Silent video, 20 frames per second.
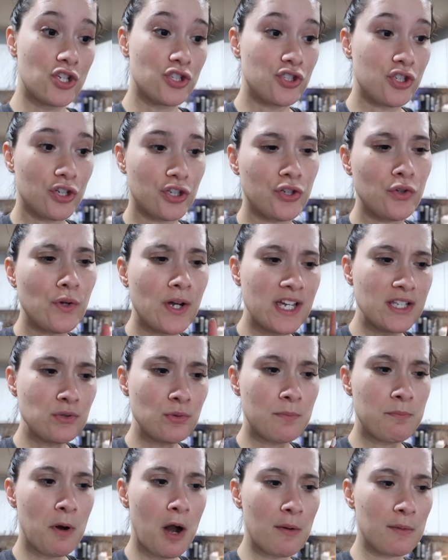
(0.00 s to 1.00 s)
so you guys
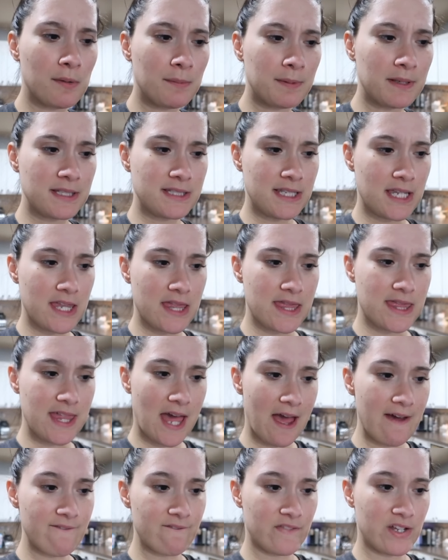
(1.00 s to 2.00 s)
will probably see
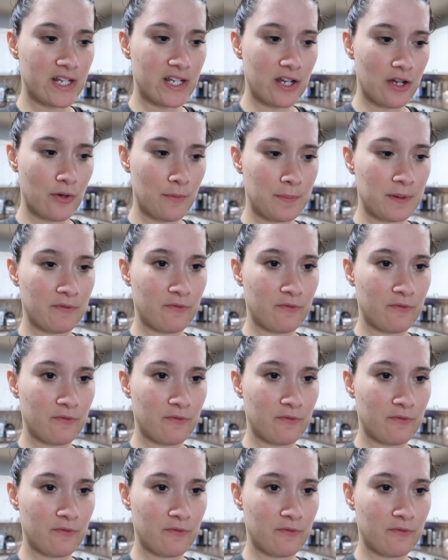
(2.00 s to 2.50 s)
that video